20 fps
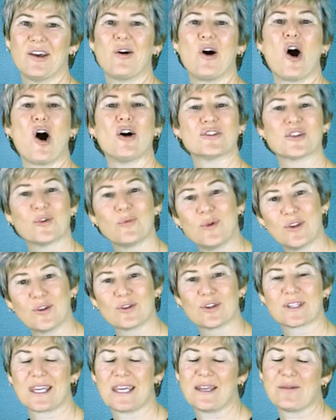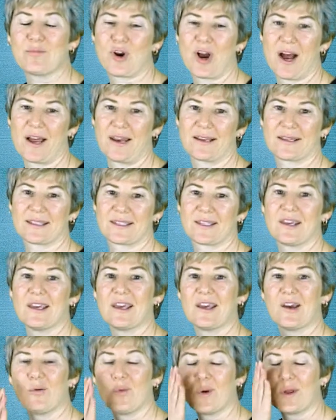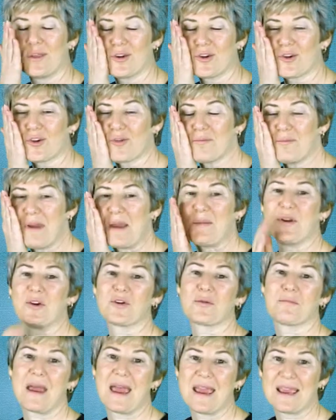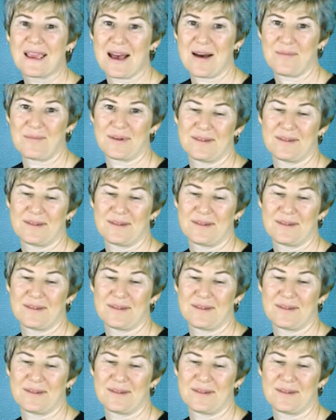Also with your skin products, with maybe your makeup,